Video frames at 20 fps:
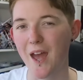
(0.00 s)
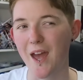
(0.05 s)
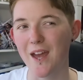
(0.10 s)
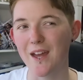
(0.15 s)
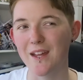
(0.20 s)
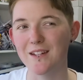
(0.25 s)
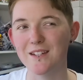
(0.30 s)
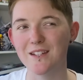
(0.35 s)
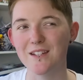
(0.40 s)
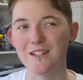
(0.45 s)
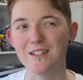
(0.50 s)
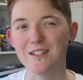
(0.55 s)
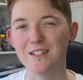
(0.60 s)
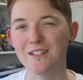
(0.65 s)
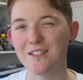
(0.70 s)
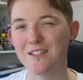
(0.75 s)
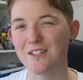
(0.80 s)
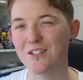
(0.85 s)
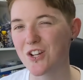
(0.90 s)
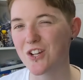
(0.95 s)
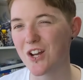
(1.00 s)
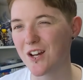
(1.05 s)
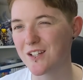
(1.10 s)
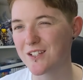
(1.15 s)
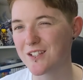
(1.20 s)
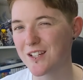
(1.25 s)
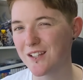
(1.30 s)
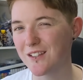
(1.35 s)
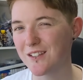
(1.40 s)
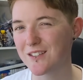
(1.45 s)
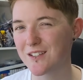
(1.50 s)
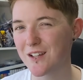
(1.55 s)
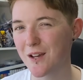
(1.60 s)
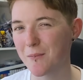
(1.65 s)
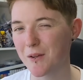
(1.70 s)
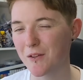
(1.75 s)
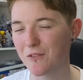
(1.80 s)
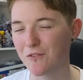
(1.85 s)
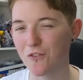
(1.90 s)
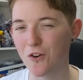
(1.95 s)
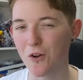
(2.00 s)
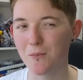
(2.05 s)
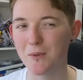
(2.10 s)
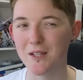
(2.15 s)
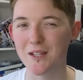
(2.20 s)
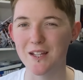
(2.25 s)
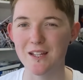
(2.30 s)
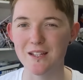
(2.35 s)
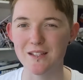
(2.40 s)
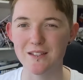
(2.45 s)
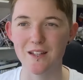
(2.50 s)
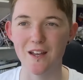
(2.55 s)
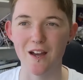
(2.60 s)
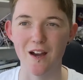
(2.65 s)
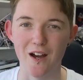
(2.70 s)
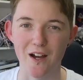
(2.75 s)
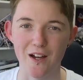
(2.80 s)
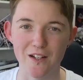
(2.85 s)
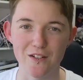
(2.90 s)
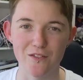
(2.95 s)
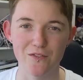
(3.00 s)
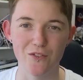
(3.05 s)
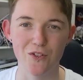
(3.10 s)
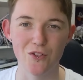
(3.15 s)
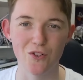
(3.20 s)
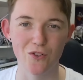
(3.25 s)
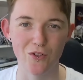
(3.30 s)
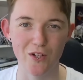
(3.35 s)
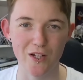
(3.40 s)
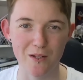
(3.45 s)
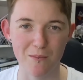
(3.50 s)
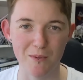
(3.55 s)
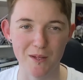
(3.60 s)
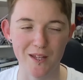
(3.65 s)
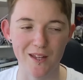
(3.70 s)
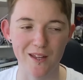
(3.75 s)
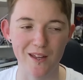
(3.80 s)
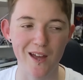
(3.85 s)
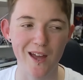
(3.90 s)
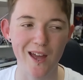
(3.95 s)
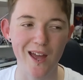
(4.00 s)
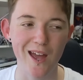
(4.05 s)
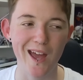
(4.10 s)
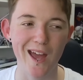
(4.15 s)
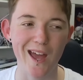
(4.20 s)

and the the chanting that's coming from it is kind of creepy